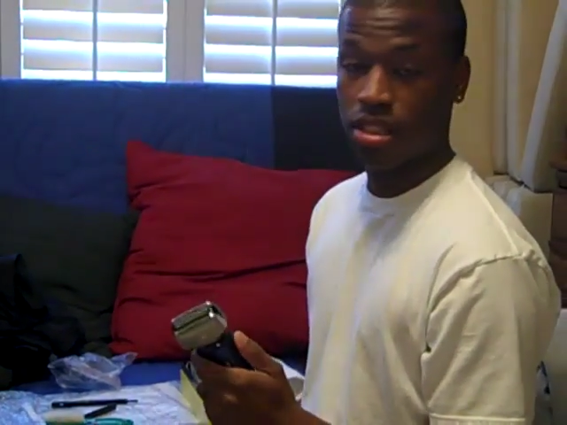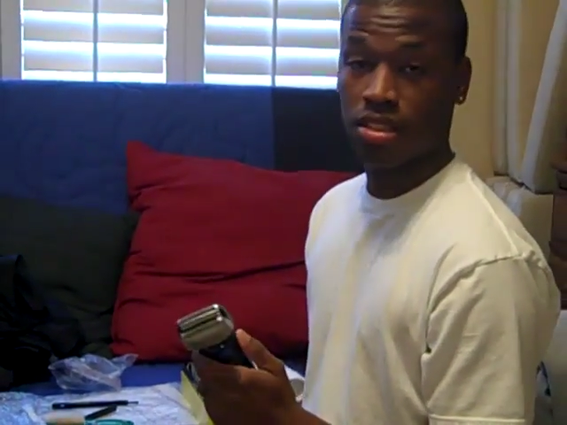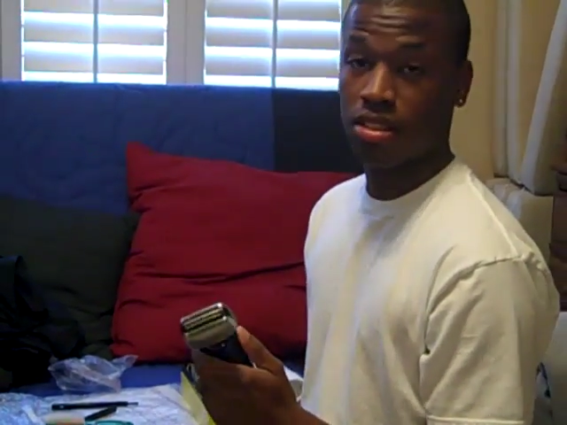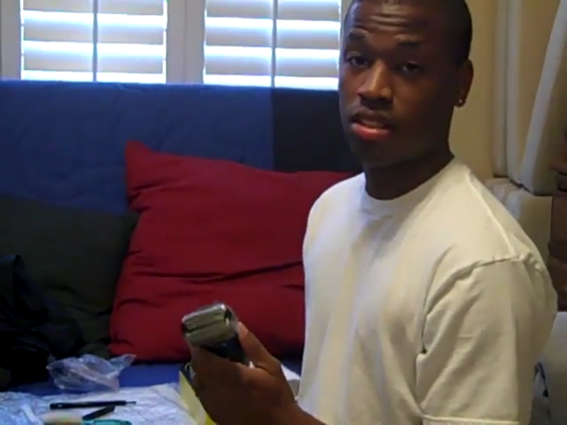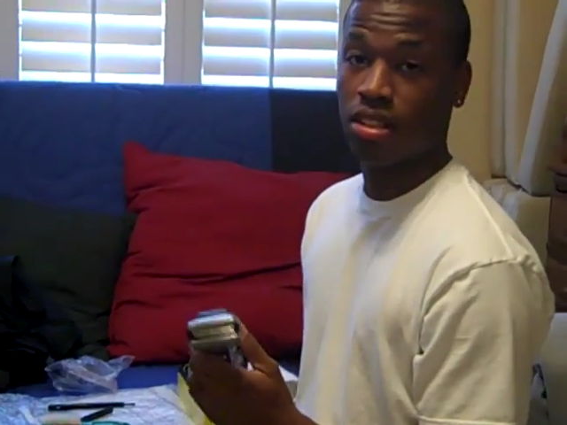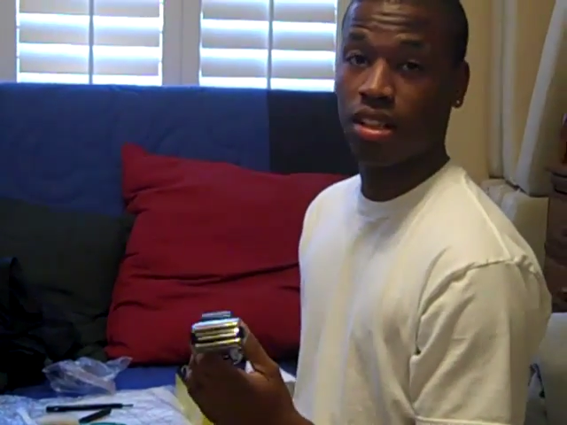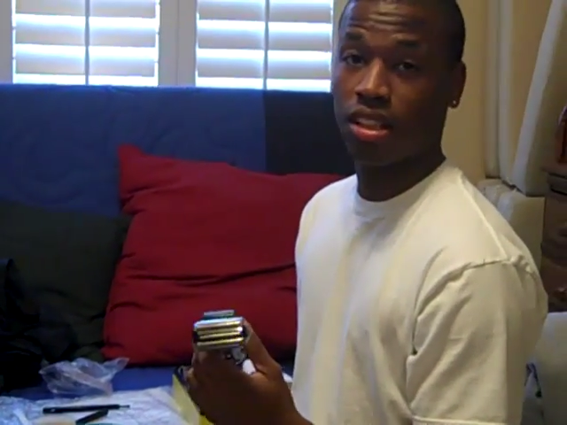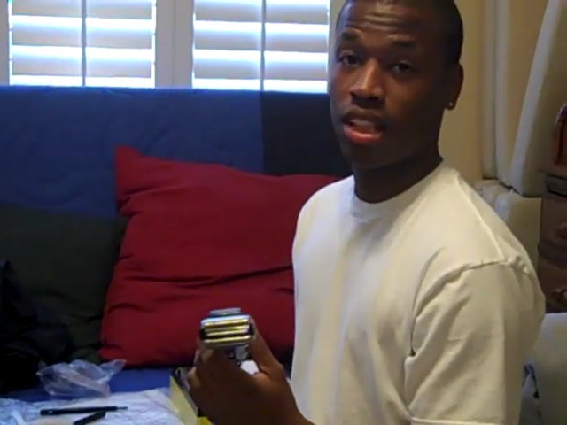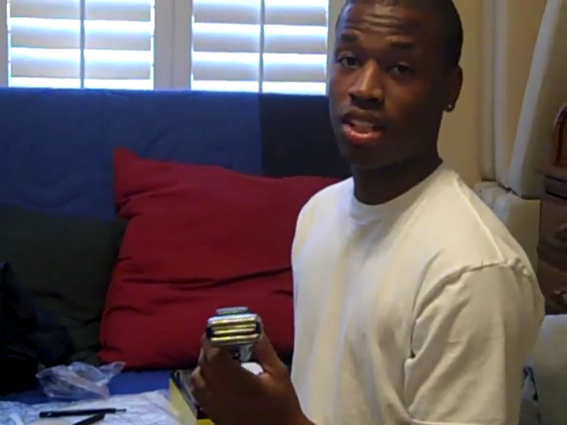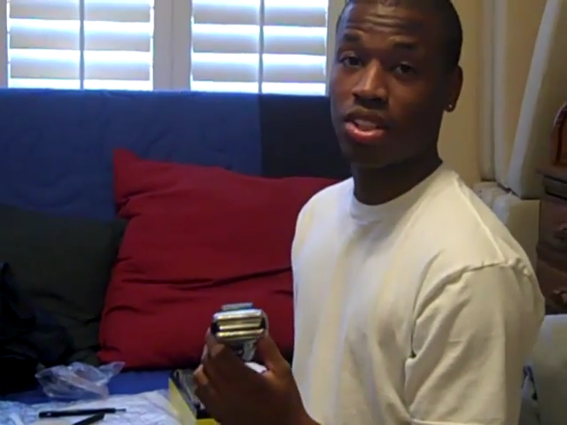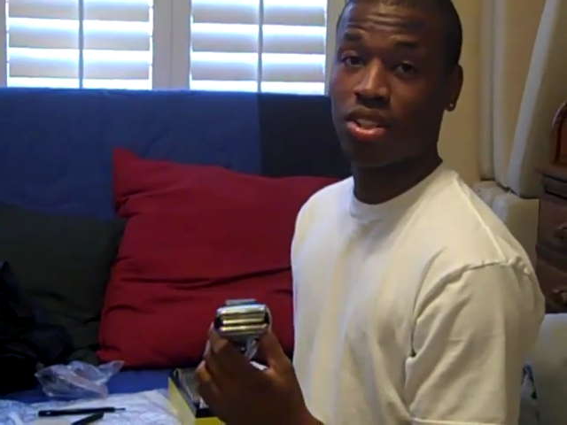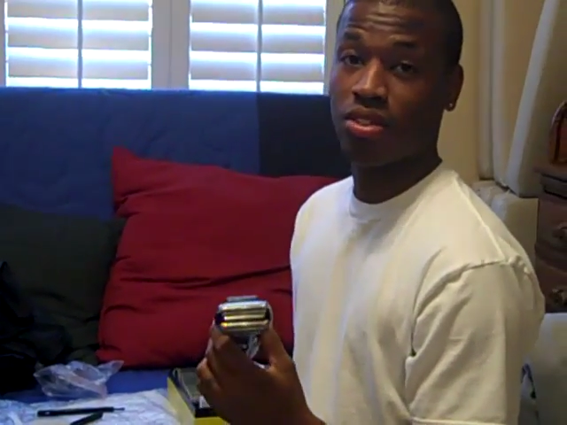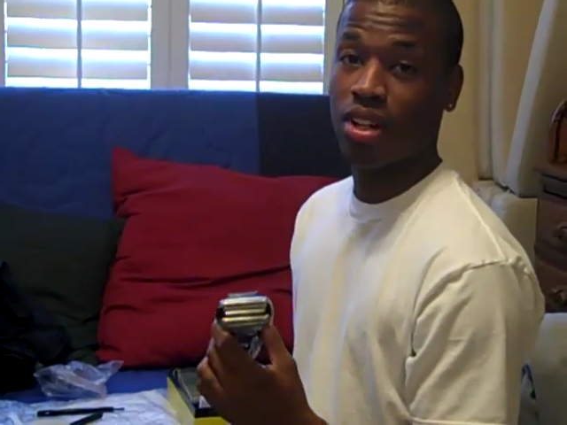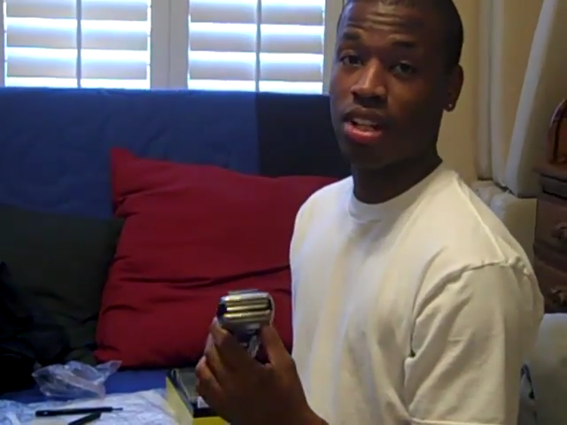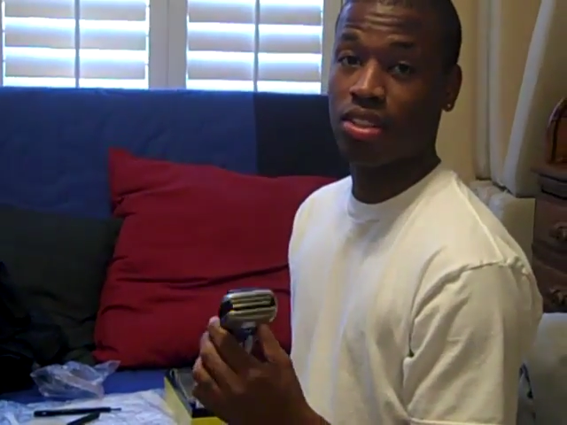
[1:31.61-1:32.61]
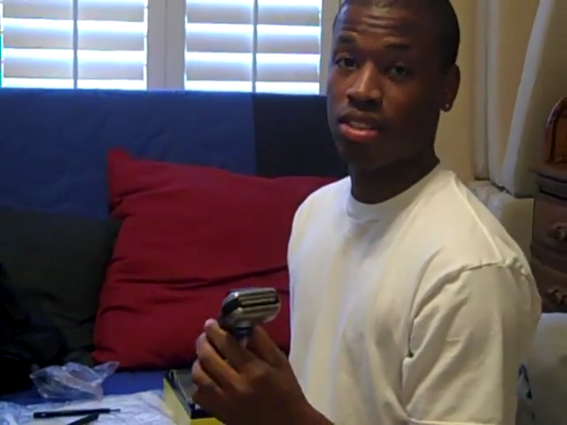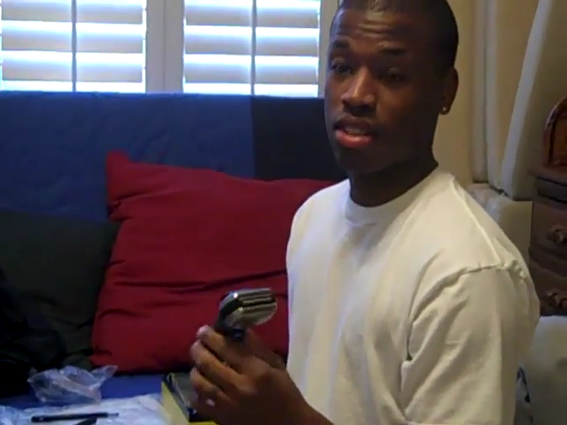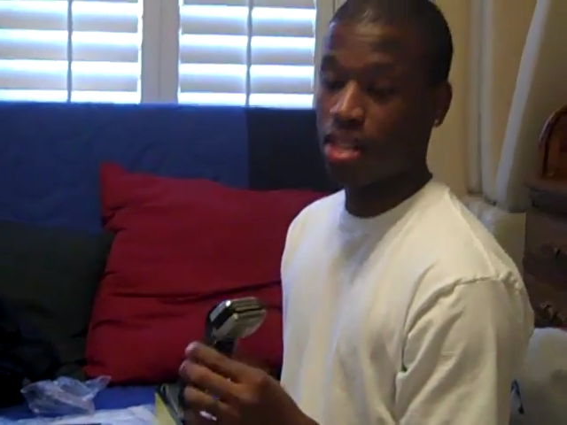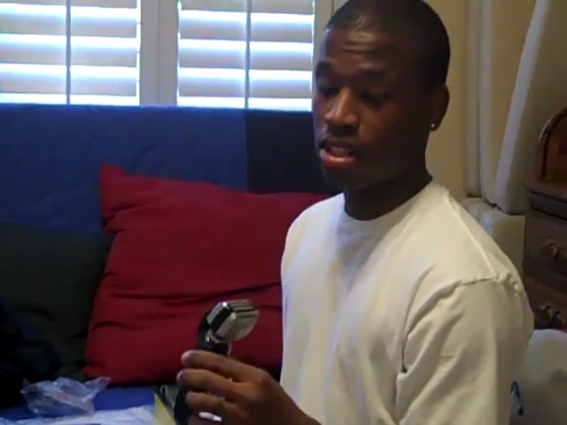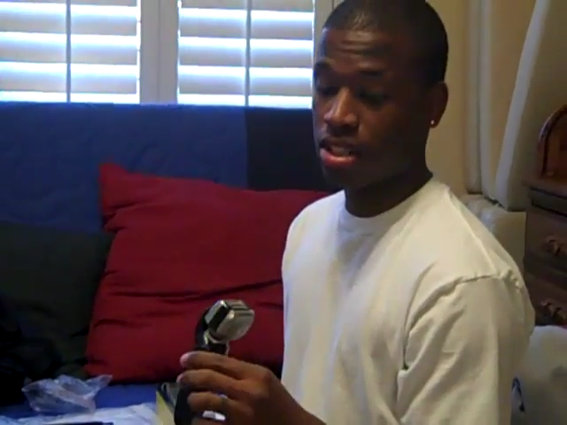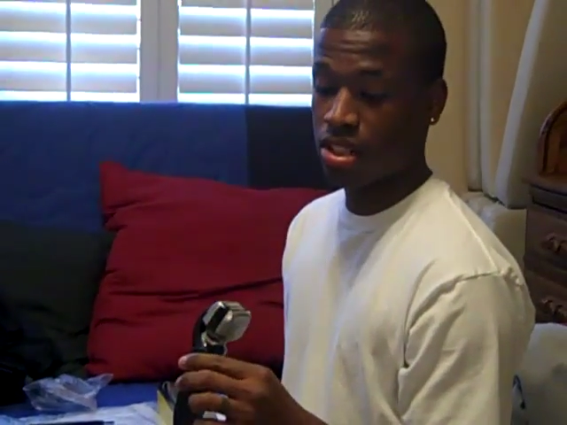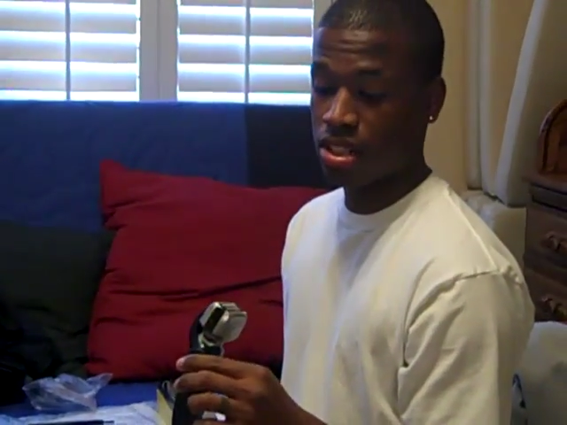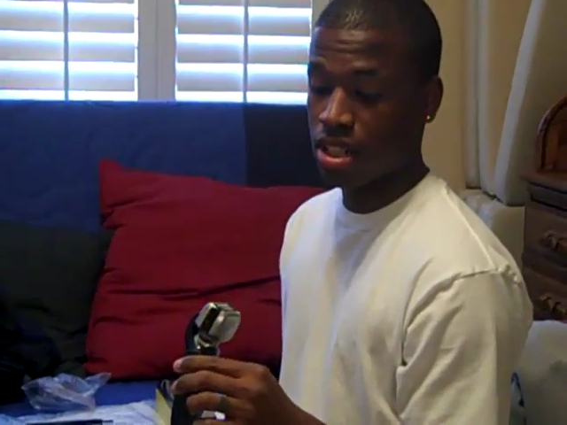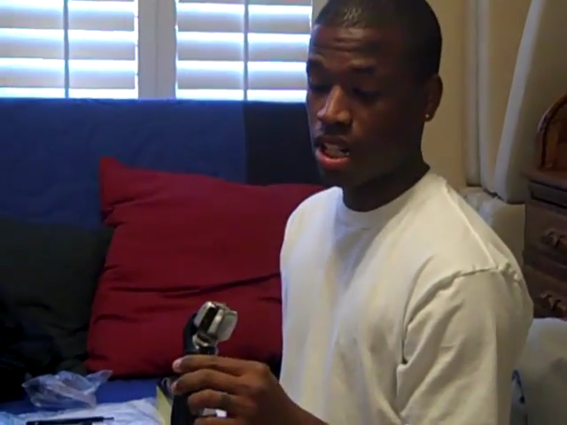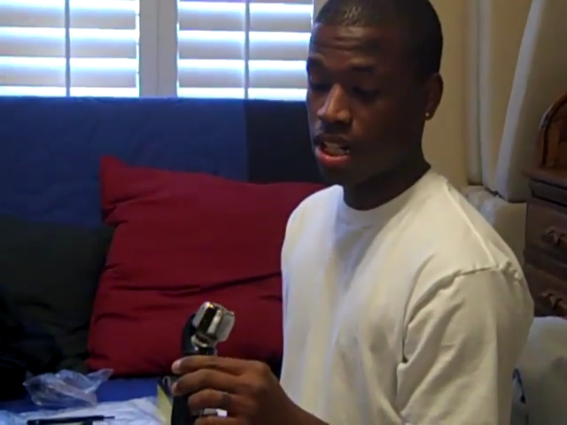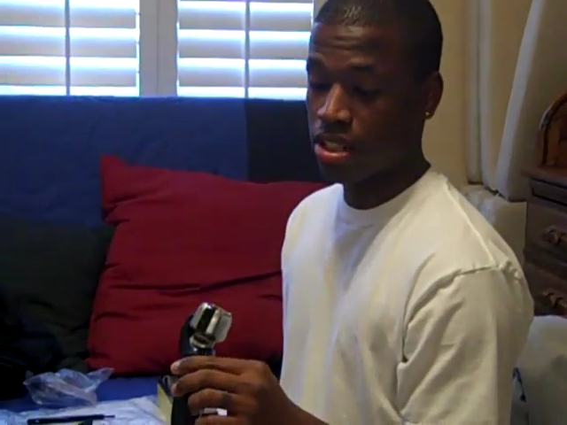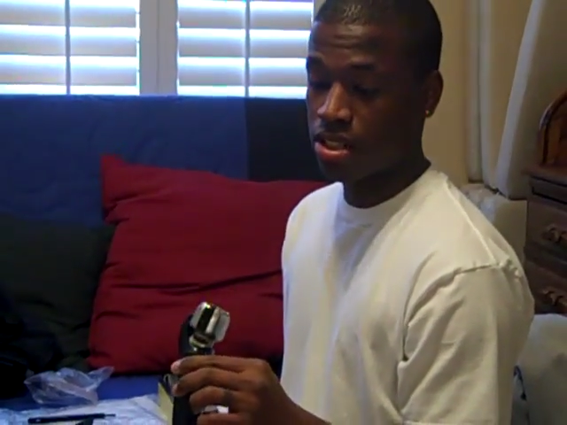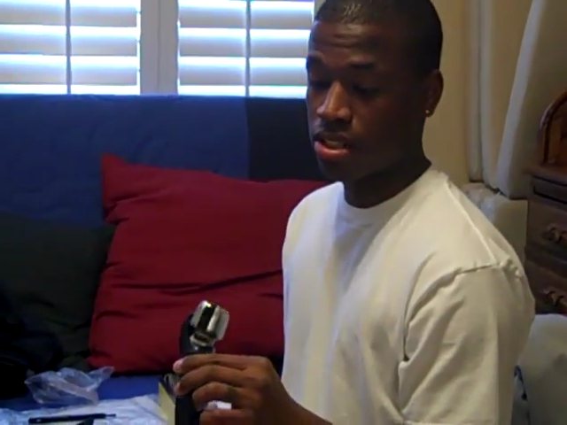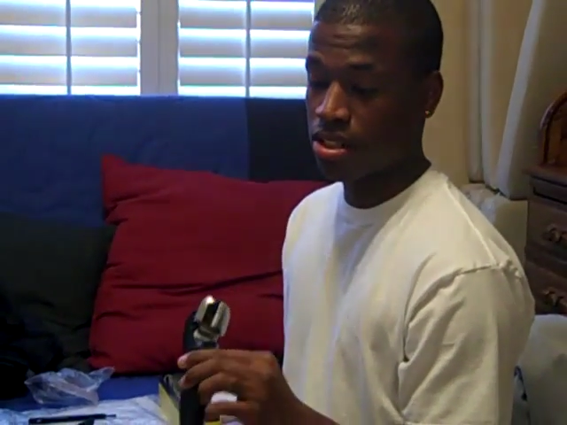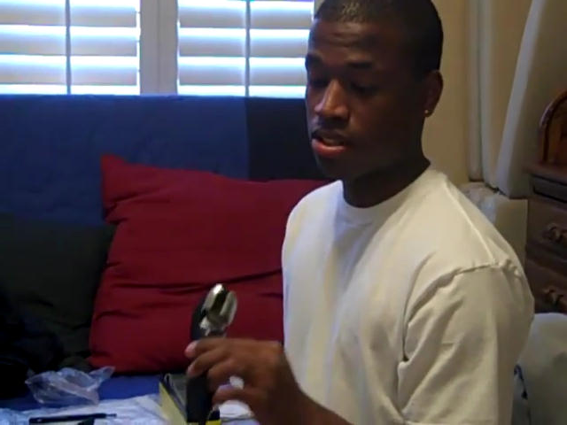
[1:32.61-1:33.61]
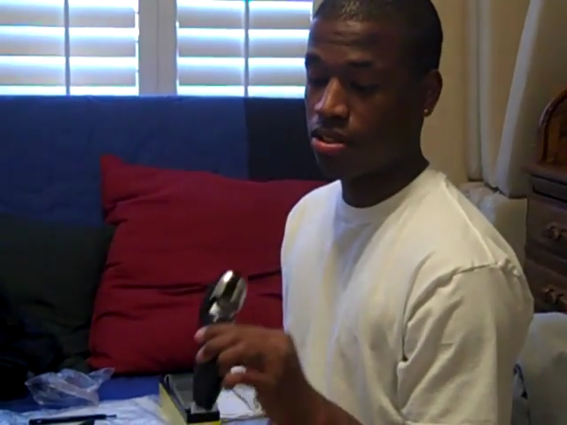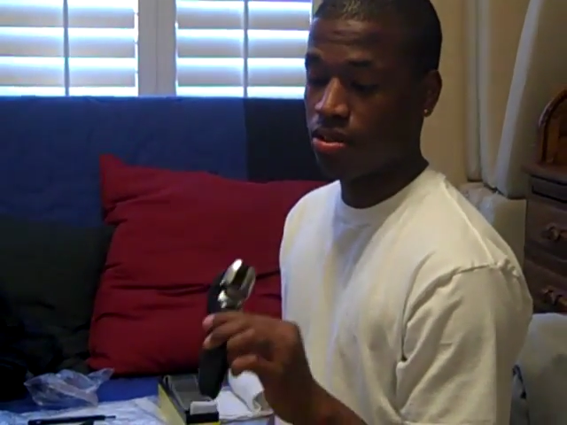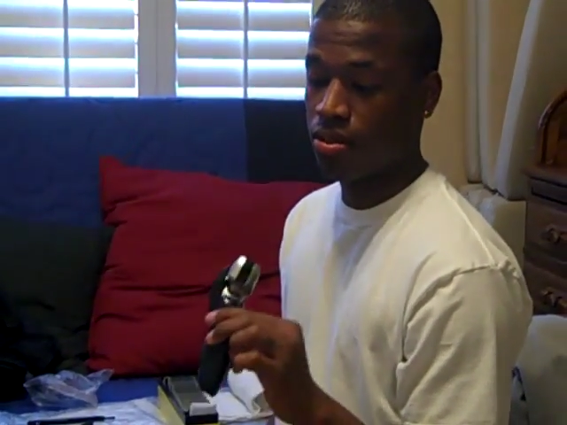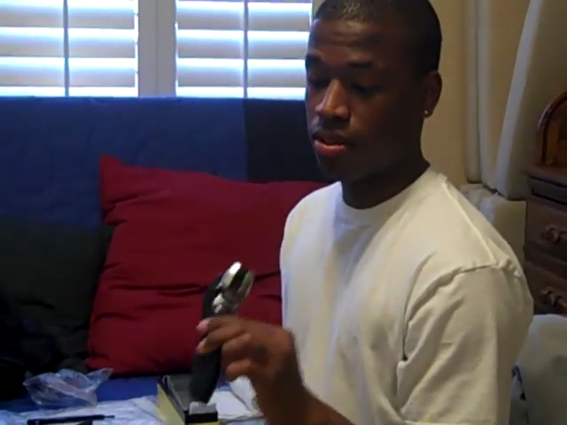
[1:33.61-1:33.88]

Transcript: It's electric razor and it just cuts